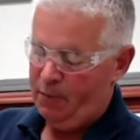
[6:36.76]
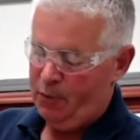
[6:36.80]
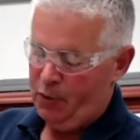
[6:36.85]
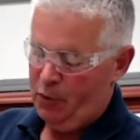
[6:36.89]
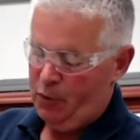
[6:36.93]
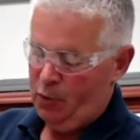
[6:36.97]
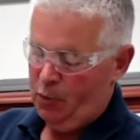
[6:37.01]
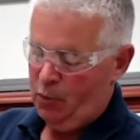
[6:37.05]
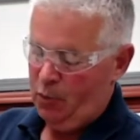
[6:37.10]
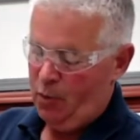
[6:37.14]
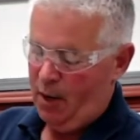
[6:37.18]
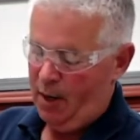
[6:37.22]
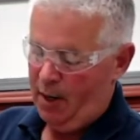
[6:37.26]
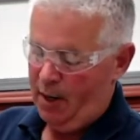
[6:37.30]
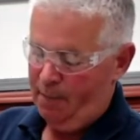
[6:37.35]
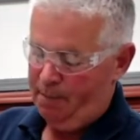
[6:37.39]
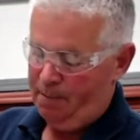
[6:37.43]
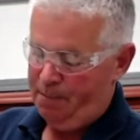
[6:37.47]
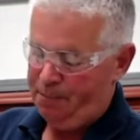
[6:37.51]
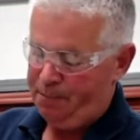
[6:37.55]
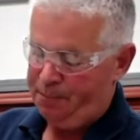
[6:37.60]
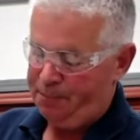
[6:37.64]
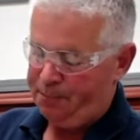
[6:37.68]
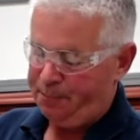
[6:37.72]

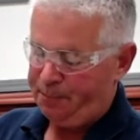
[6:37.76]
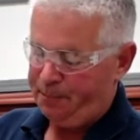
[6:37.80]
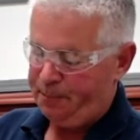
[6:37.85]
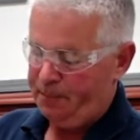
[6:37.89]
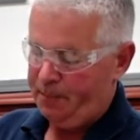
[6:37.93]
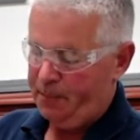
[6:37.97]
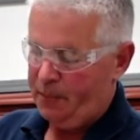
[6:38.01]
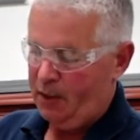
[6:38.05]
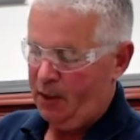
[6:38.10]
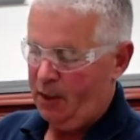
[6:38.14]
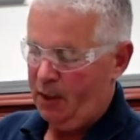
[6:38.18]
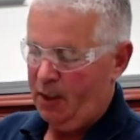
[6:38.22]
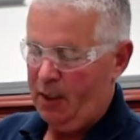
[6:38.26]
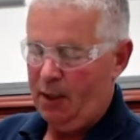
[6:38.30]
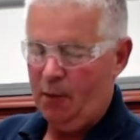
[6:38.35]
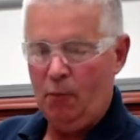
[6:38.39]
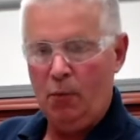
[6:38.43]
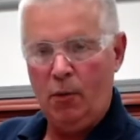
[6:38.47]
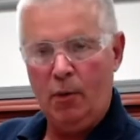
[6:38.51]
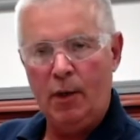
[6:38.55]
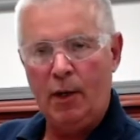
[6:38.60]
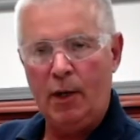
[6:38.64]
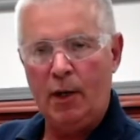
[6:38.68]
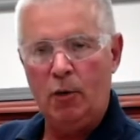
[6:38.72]

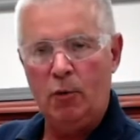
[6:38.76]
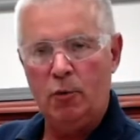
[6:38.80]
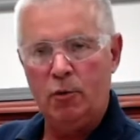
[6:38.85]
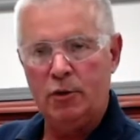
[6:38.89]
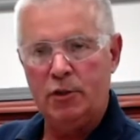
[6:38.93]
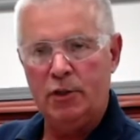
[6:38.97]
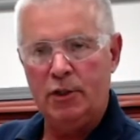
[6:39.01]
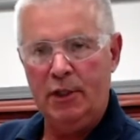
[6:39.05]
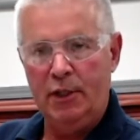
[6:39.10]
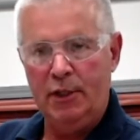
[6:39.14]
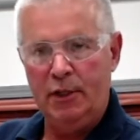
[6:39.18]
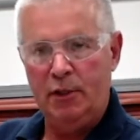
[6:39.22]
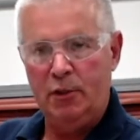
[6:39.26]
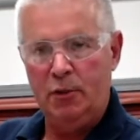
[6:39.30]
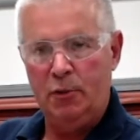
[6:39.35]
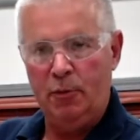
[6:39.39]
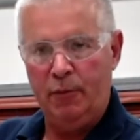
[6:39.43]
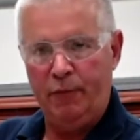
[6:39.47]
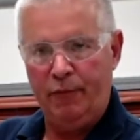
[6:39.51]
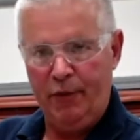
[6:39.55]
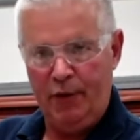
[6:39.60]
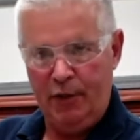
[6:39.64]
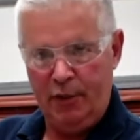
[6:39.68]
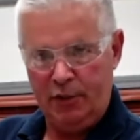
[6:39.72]
when it goes into, it
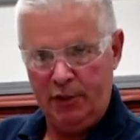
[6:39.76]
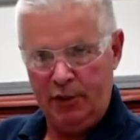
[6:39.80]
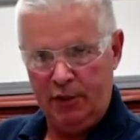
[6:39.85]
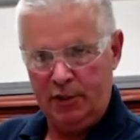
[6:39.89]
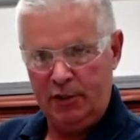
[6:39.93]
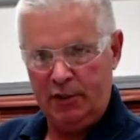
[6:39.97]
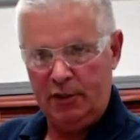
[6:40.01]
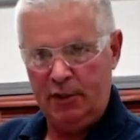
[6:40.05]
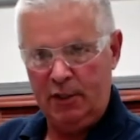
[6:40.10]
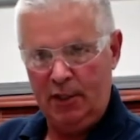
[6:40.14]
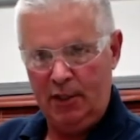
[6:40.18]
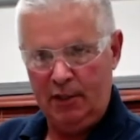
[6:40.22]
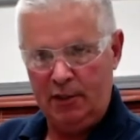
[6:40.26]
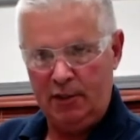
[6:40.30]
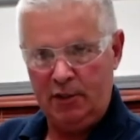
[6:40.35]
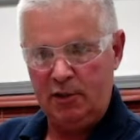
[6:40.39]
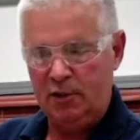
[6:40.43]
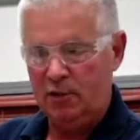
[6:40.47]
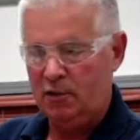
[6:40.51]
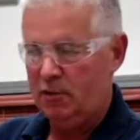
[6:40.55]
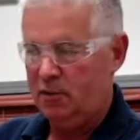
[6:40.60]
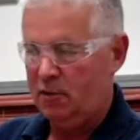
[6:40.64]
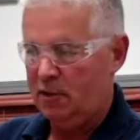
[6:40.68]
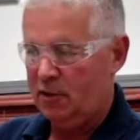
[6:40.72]
finishes its
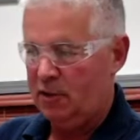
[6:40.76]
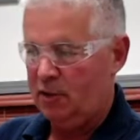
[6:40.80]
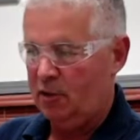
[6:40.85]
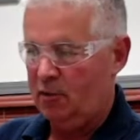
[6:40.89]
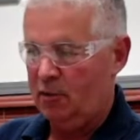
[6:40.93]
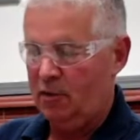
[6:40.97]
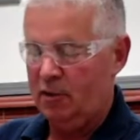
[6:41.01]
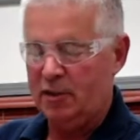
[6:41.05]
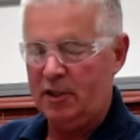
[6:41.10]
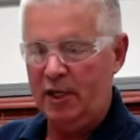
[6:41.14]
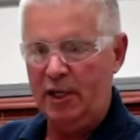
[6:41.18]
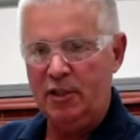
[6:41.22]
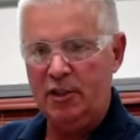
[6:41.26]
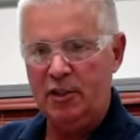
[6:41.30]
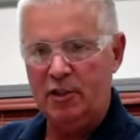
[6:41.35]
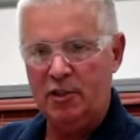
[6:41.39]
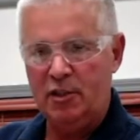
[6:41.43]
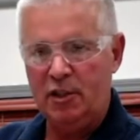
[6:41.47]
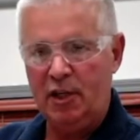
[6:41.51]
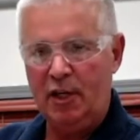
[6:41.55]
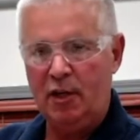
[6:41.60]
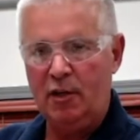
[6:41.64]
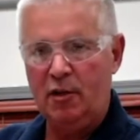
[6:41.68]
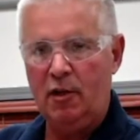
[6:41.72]
sterilization
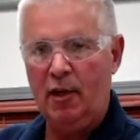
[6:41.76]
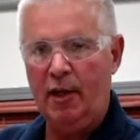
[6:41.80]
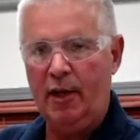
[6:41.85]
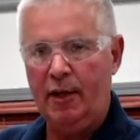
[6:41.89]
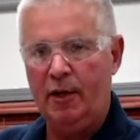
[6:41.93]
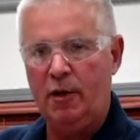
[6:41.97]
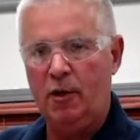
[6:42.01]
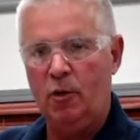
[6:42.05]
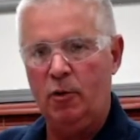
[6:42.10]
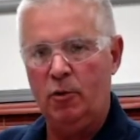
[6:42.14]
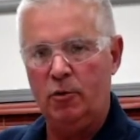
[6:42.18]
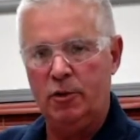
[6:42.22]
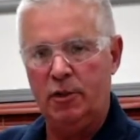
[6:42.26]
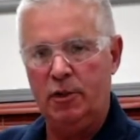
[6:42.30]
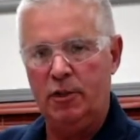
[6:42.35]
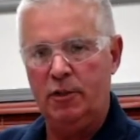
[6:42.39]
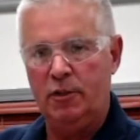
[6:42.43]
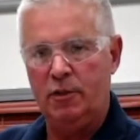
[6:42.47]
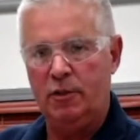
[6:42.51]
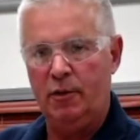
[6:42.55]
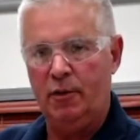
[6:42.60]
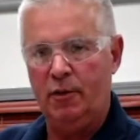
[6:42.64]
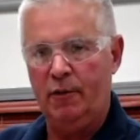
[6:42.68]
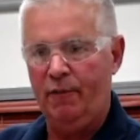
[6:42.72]
cycle and goes
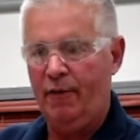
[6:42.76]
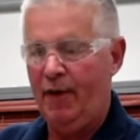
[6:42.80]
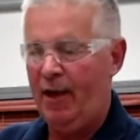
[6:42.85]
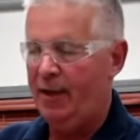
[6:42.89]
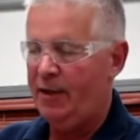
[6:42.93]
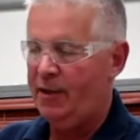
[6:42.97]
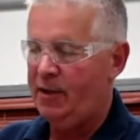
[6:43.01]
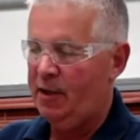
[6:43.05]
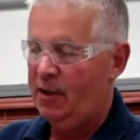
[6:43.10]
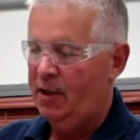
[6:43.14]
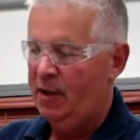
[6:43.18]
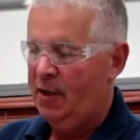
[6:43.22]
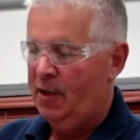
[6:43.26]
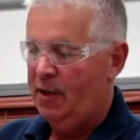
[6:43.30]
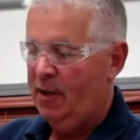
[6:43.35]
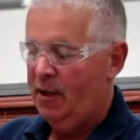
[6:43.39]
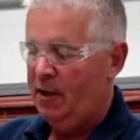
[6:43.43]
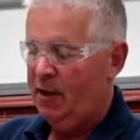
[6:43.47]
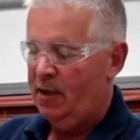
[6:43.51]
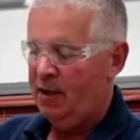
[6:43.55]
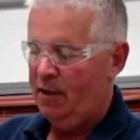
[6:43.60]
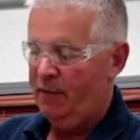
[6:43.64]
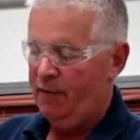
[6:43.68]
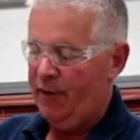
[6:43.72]
into the vent.
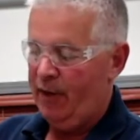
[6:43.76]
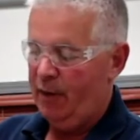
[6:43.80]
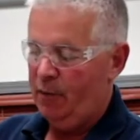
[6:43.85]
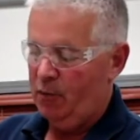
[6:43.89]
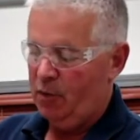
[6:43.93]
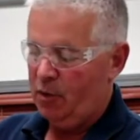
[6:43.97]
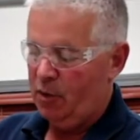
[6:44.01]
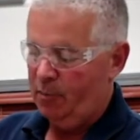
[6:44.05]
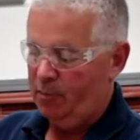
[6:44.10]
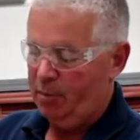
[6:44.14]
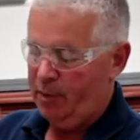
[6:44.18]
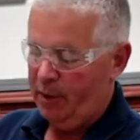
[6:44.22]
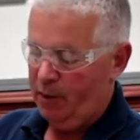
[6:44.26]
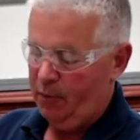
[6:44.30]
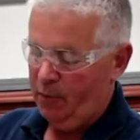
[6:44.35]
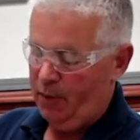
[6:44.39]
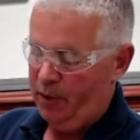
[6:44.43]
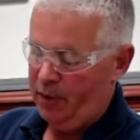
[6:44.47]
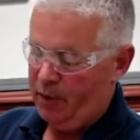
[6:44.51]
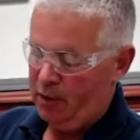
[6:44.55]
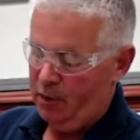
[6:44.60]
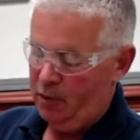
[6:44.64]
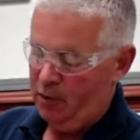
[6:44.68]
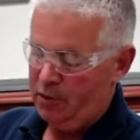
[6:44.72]
The vent will complete when
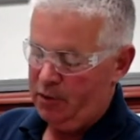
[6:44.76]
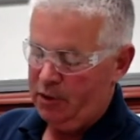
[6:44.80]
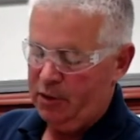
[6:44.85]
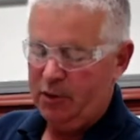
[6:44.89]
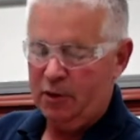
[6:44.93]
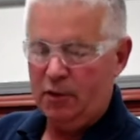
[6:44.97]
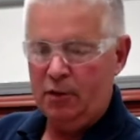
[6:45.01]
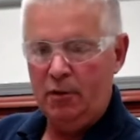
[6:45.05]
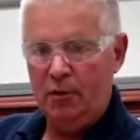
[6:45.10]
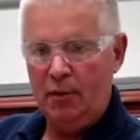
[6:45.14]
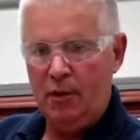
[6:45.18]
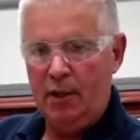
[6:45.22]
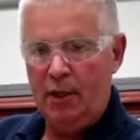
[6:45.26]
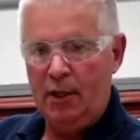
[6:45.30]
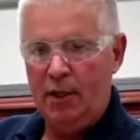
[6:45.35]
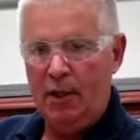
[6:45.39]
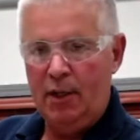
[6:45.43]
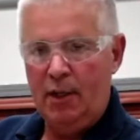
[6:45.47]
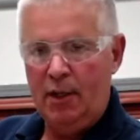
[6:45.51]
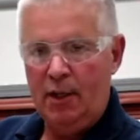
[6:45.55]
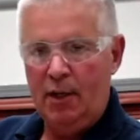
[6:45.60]
it goes into the